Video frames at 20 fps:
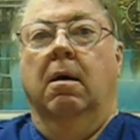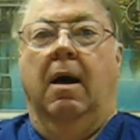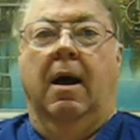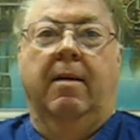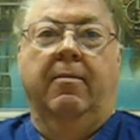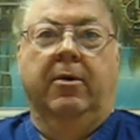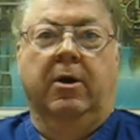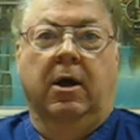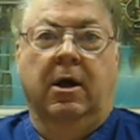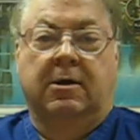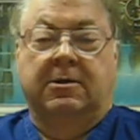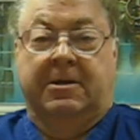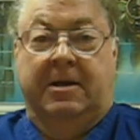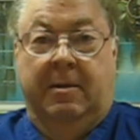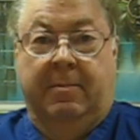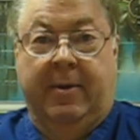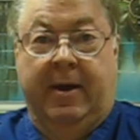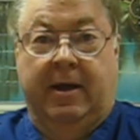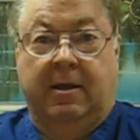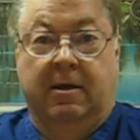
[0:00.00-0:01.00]
I'm an
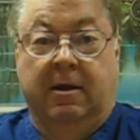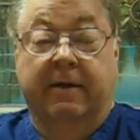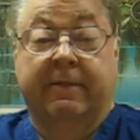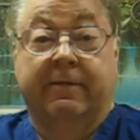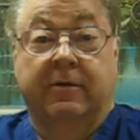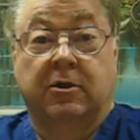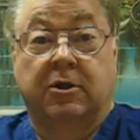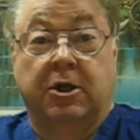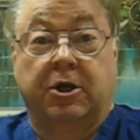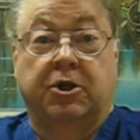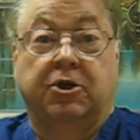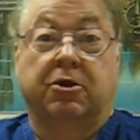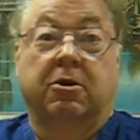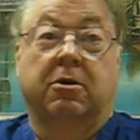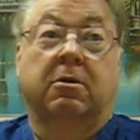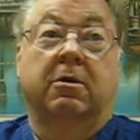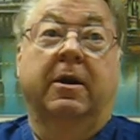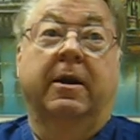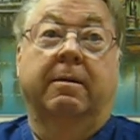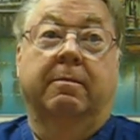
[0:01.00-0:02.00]
osteopathic
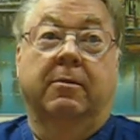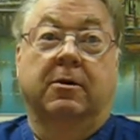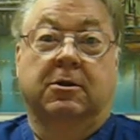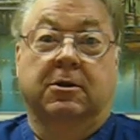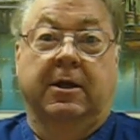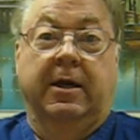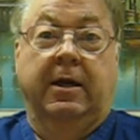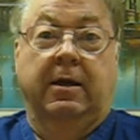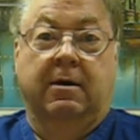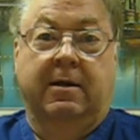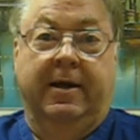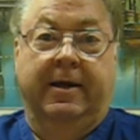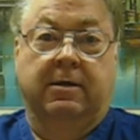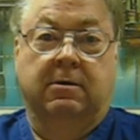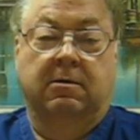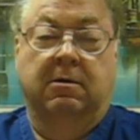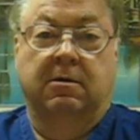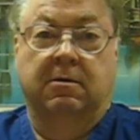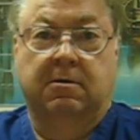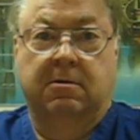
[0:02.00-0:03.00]
physician in Mesquite,
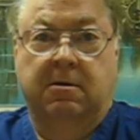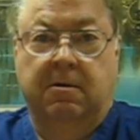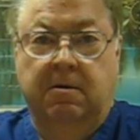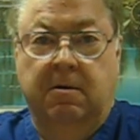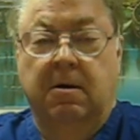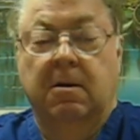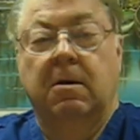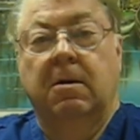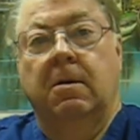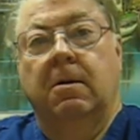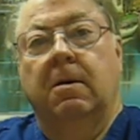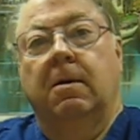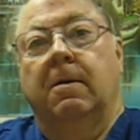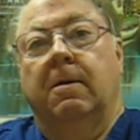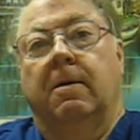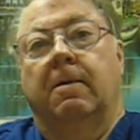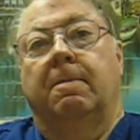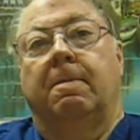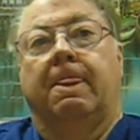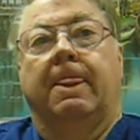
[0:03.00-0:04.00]
Texas.
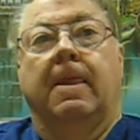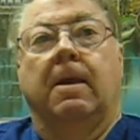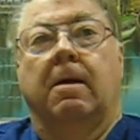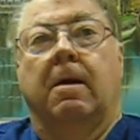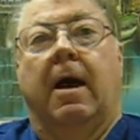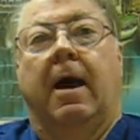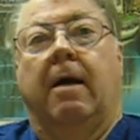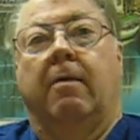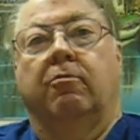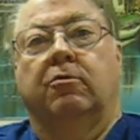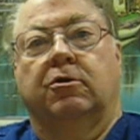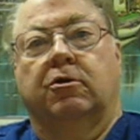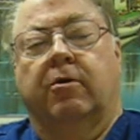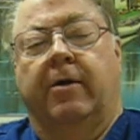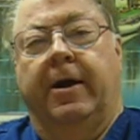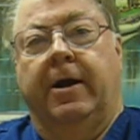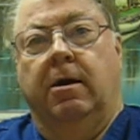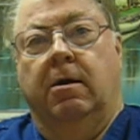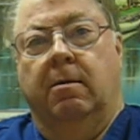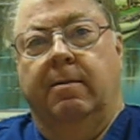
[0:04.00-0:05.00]
I was
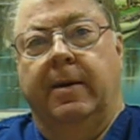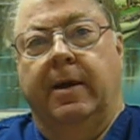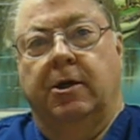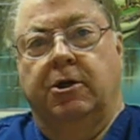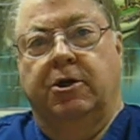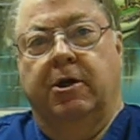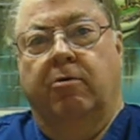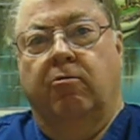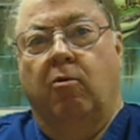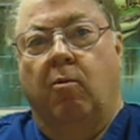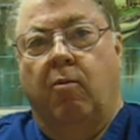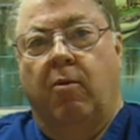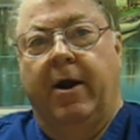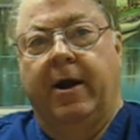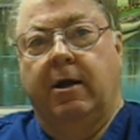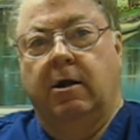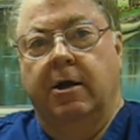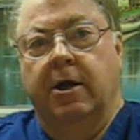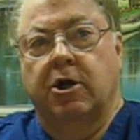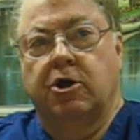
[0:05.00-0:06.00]
trained to be a general
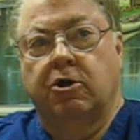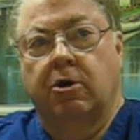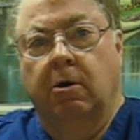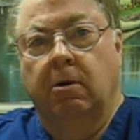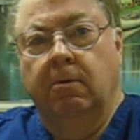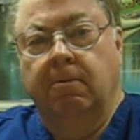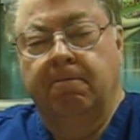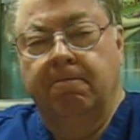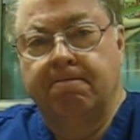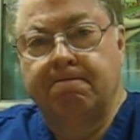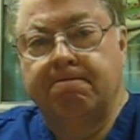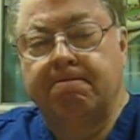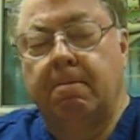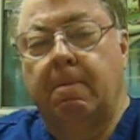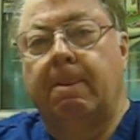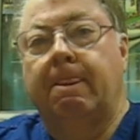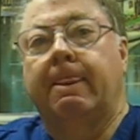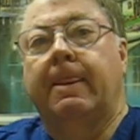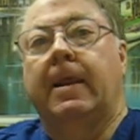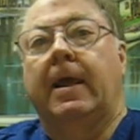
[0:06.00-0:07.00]
practitioner,
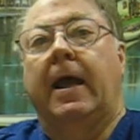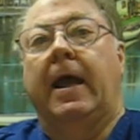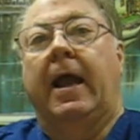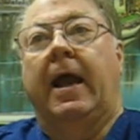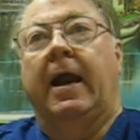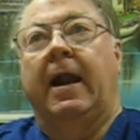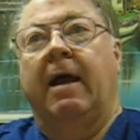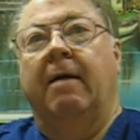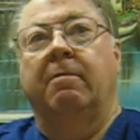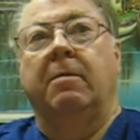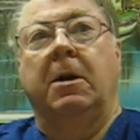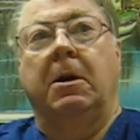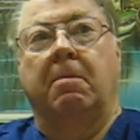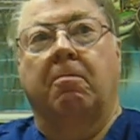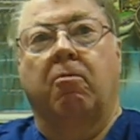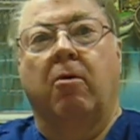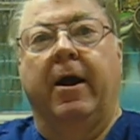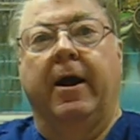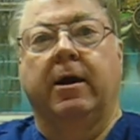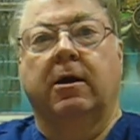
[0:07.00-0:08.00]
and I've been
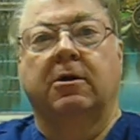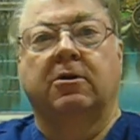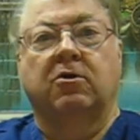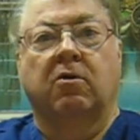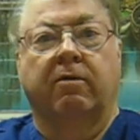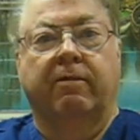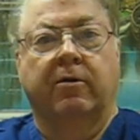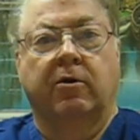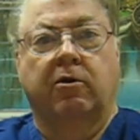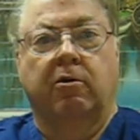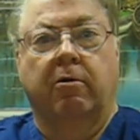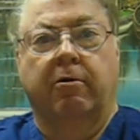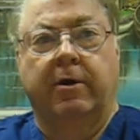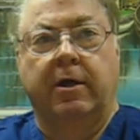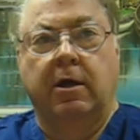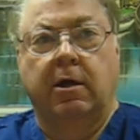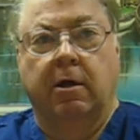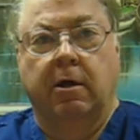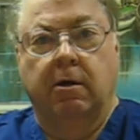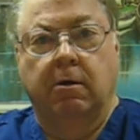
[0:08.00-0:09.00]
in practice over
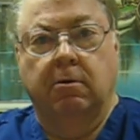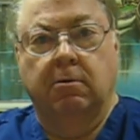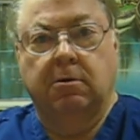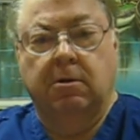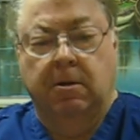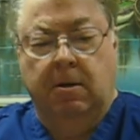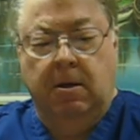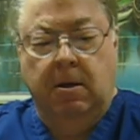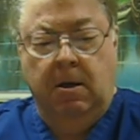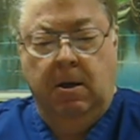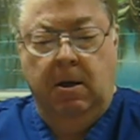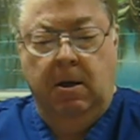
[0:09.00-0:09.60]
30 years.